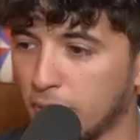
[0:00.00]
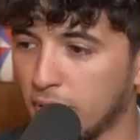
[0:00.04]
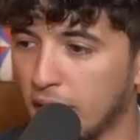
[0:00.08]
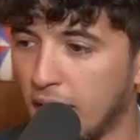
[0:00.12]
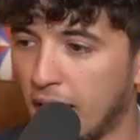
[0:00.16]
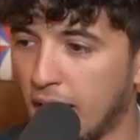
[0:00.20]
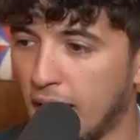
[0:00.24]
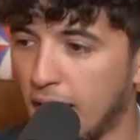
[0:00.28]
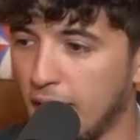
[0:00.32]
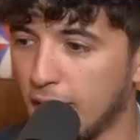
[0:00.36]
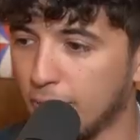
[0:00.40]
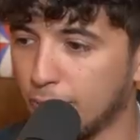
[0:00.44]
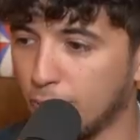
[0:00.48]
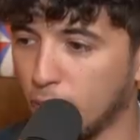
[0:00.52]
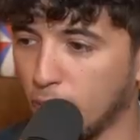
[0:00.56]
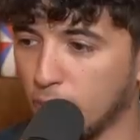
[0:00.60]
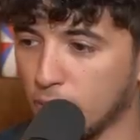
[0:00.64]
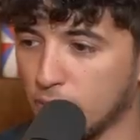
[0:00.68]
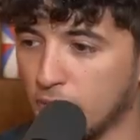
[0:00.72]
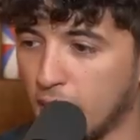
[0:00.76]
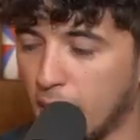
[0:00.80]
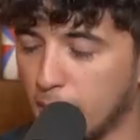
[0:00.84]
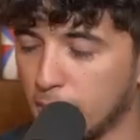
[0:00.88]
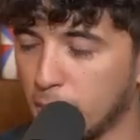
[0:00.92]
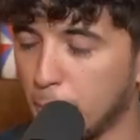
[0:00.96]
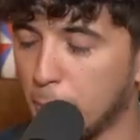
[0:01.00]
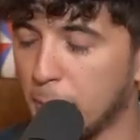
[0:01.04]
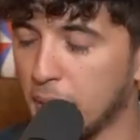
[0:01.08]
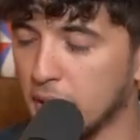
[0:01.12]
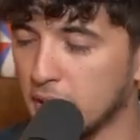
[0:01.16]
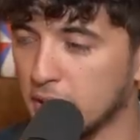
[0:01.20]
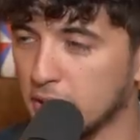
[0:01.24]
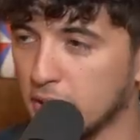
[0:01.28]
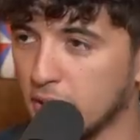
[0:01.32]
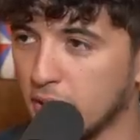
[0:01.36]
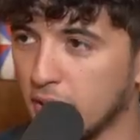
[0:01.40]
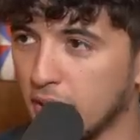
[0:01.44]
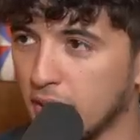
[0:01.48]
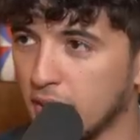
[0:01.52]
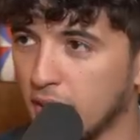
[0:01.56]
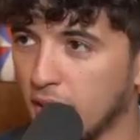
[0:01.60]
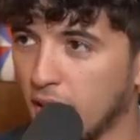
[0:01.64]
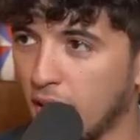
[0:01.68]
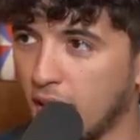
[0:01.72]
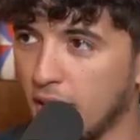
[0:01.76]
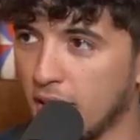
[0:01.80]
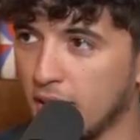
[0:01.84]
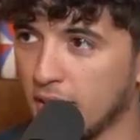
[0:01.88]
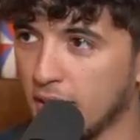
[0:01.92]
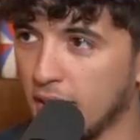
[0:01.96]
from the Air Force kept the picture in
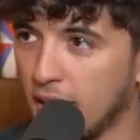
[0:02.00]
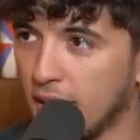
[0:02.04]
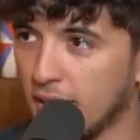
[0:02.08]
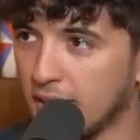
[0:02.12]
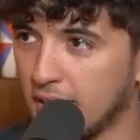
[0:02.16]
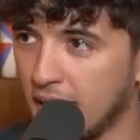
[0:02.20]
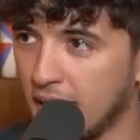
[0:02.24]
the in yeah. their